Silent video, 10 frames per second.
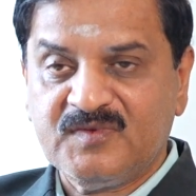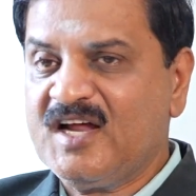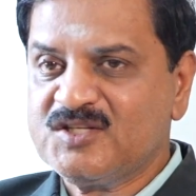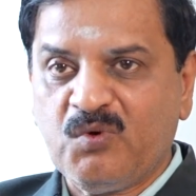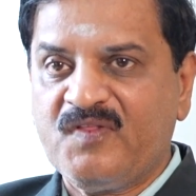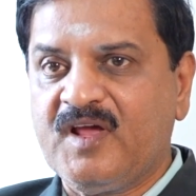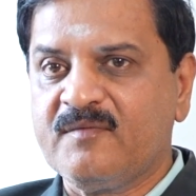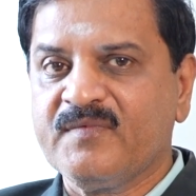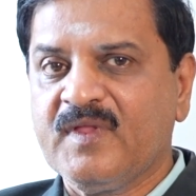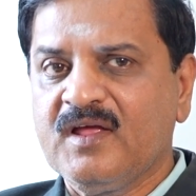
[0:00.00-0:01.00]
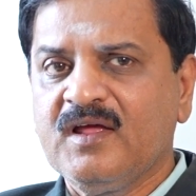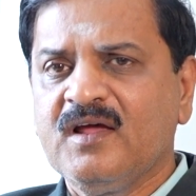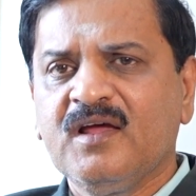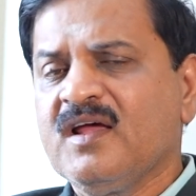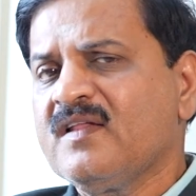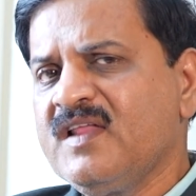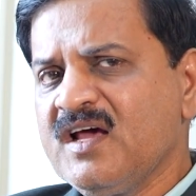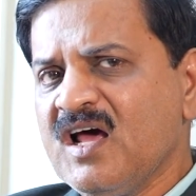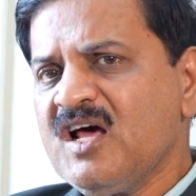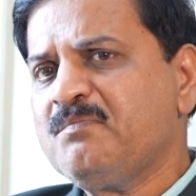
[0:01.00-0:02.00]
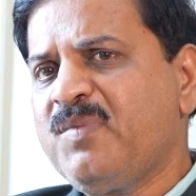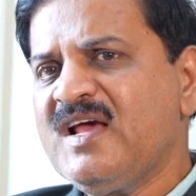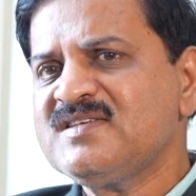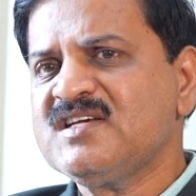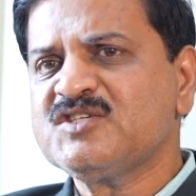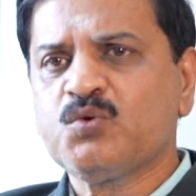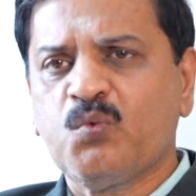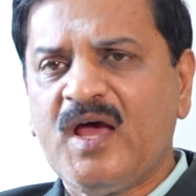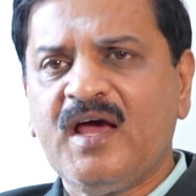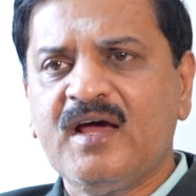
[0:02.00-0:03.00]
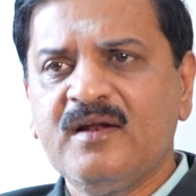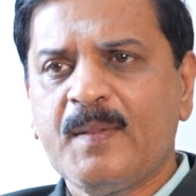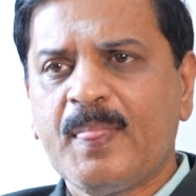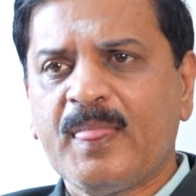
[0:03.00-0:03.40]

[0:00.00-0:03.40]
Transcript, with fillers: That is one thing. There are places where